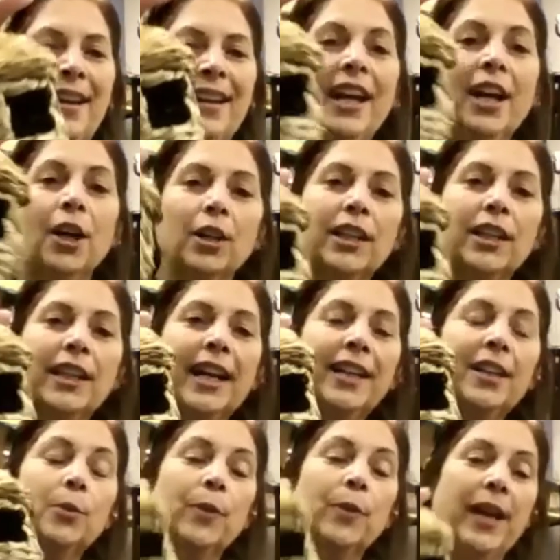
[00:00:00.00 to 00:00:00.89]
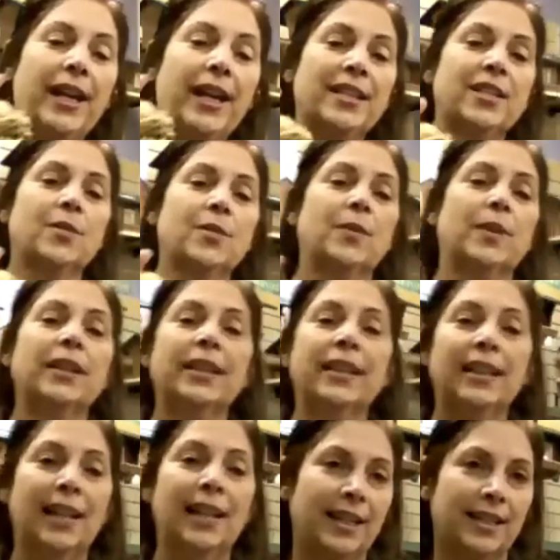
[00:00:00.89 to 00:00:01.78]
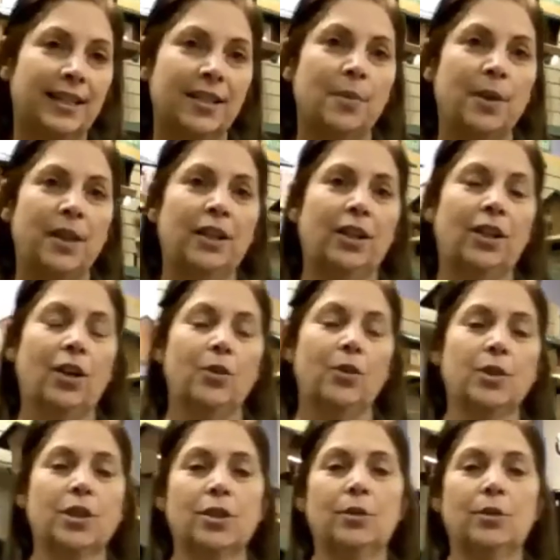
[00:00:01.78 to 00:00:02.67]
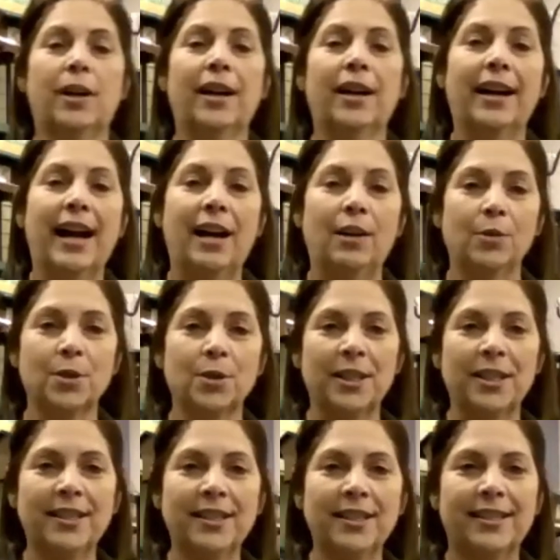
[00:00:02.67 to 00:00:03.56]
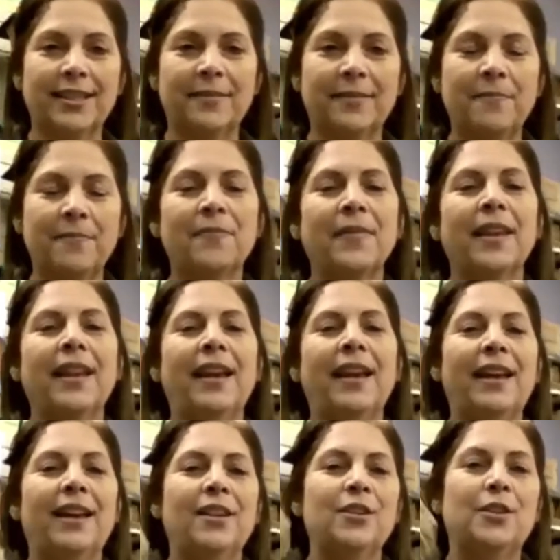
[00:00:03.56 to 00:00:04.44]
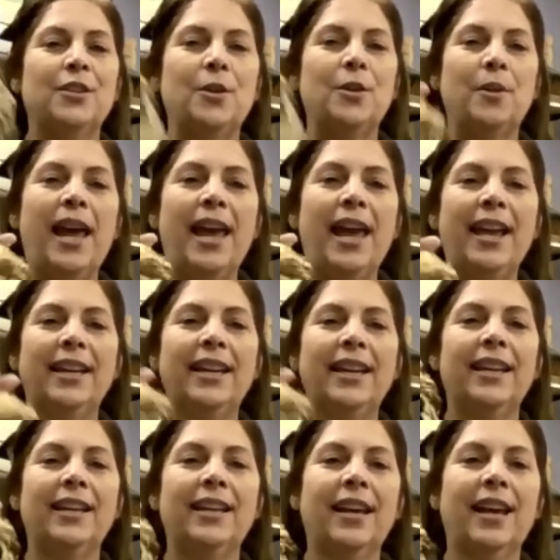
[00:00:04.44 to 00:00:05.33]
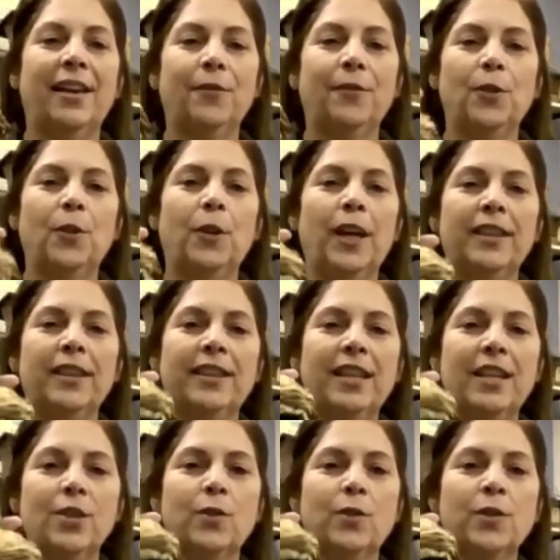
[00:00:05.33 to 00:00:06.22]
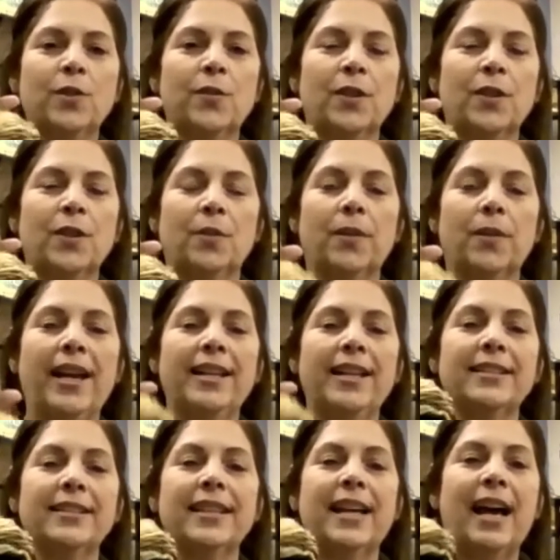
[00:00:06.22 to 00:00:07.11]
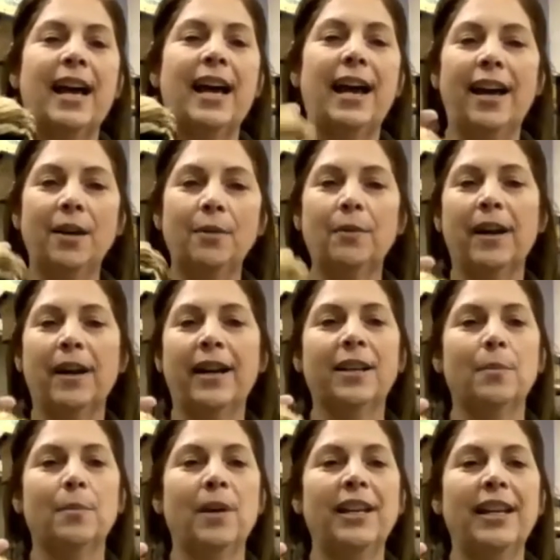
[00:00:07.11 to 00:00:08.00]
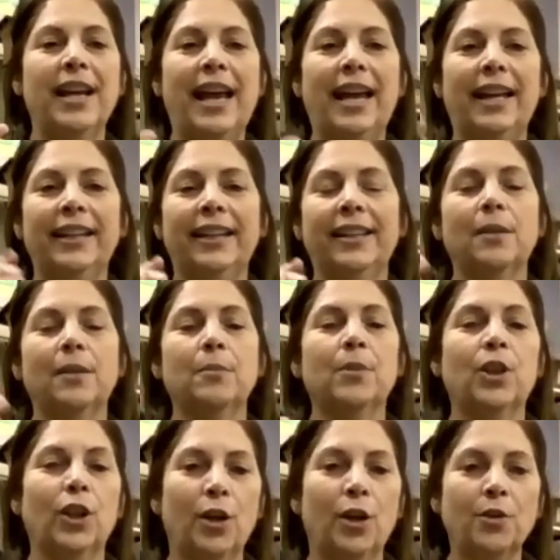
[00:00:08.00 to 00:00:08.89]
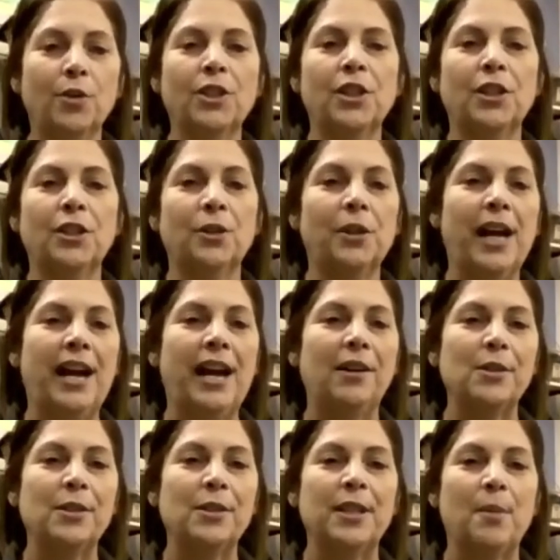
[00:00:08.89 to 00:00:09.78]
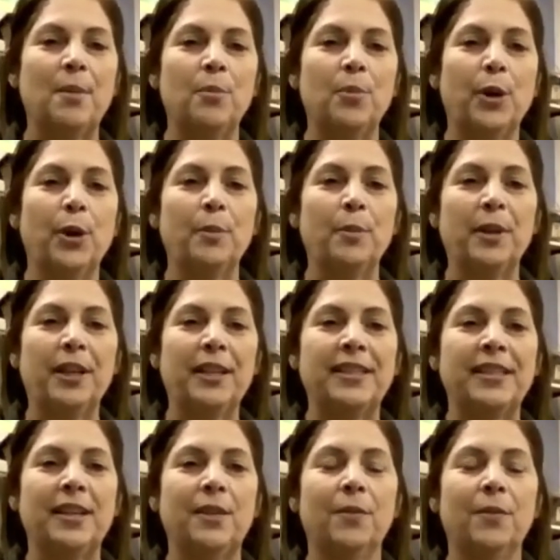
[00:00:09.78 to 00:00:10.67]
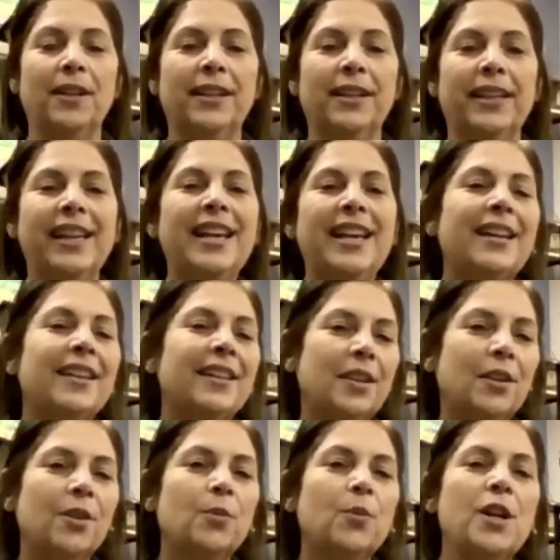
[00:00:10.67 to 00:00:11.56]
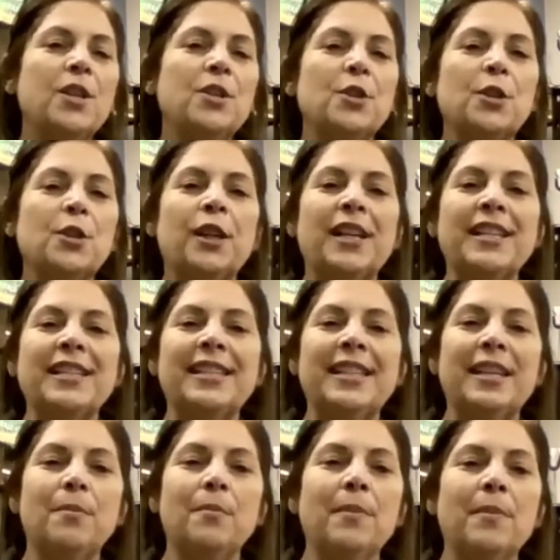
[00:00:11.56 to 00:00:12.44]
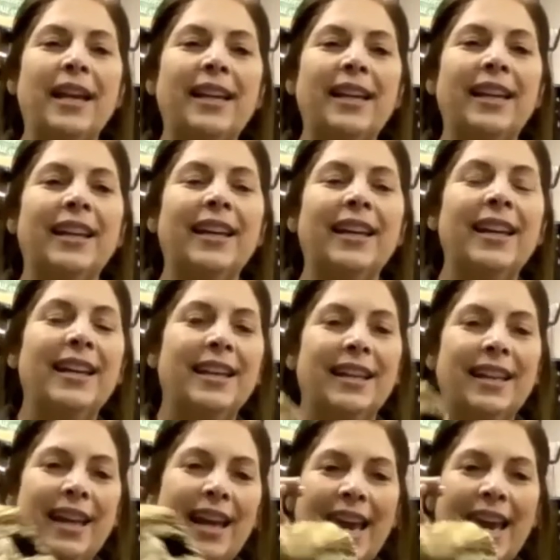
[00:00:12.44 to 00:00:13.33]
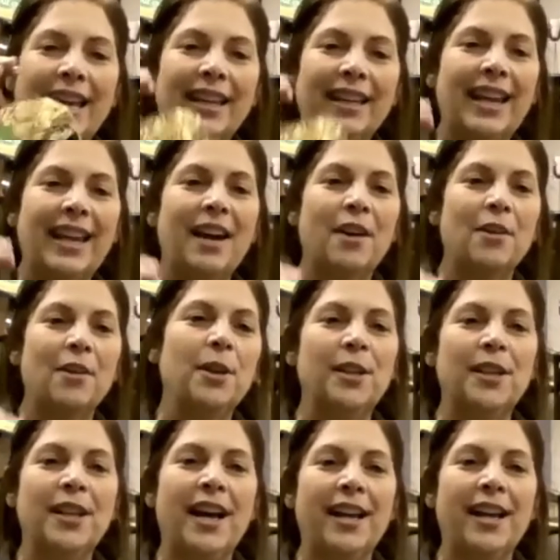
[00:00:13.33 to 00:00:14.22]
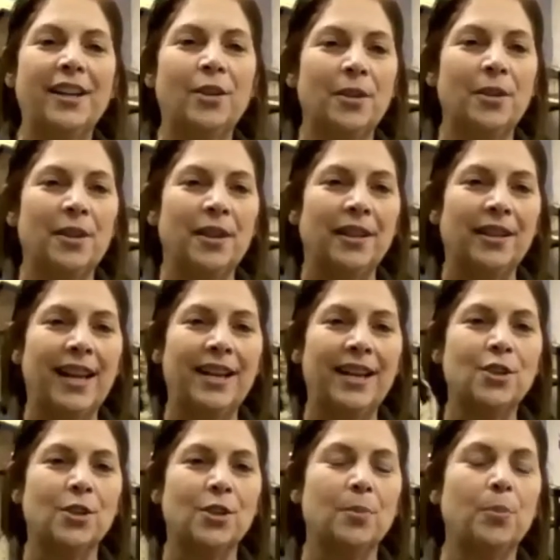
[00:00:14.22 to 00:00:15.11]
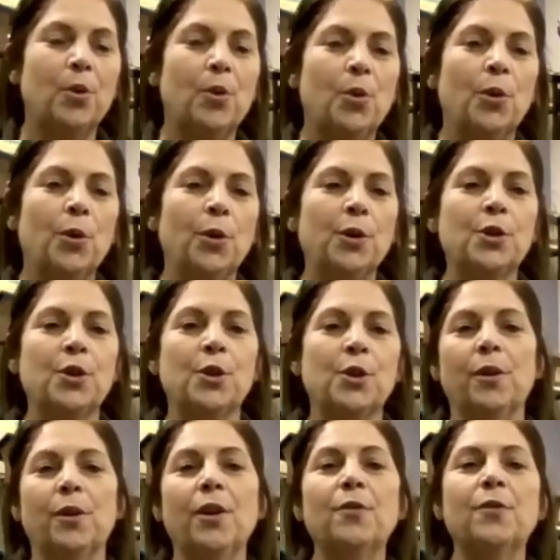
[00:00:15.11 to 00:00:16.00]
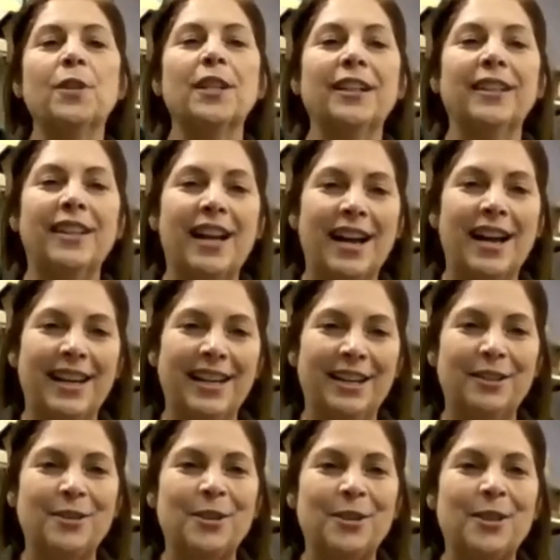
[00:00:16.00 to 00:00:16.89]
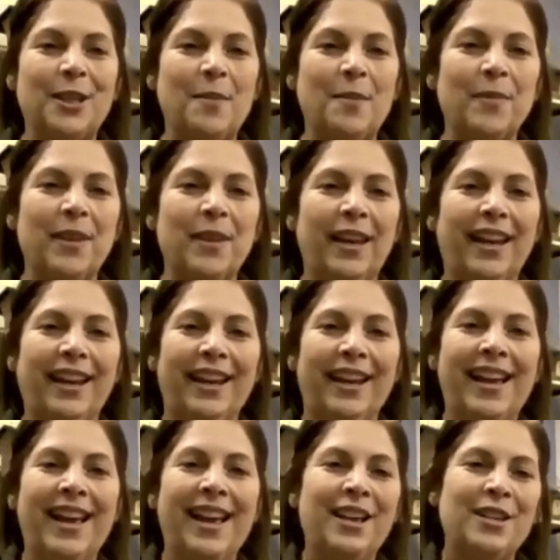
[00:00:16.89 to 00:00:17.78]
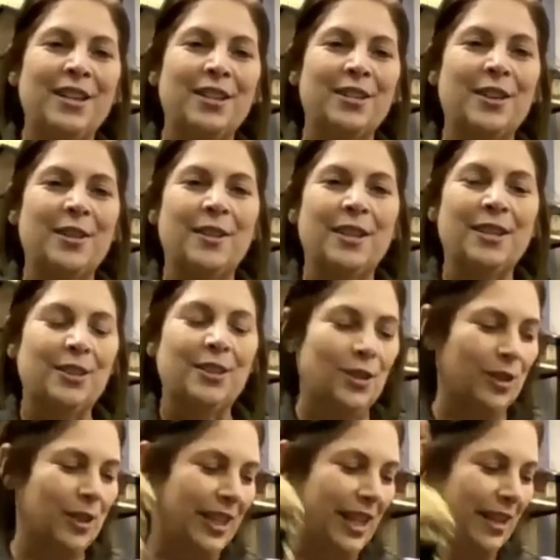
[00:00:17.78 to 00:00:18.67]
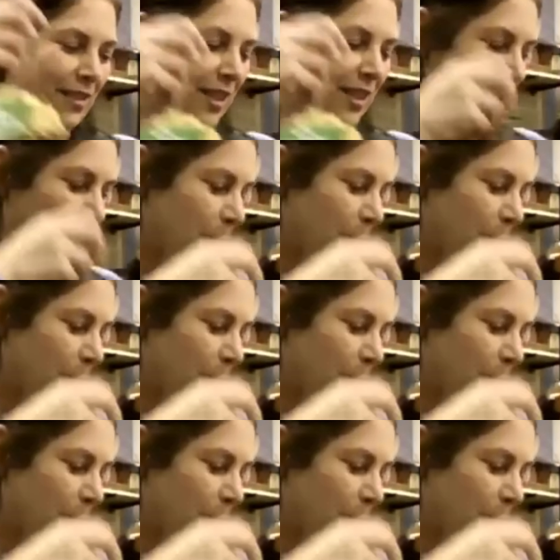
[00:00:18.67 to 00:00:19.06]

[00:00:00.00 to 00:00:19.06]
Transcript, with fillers: Carolina wrens really like to be close to our houses. So hanging, if you get these ones for the wrens, I recommend hanging them close to your house somewhere because they really, they're the ones you're gonna see making, hanging out at night on the ledge of the porch or over the light or something. So this just gives them a